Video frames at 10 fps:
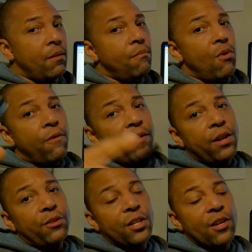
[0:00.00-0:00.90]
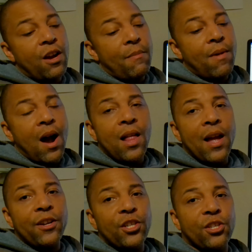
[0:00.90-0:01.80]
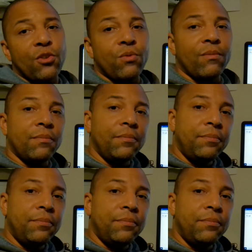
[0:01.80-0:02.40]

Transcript: more videos to come. I'll holler at you soon.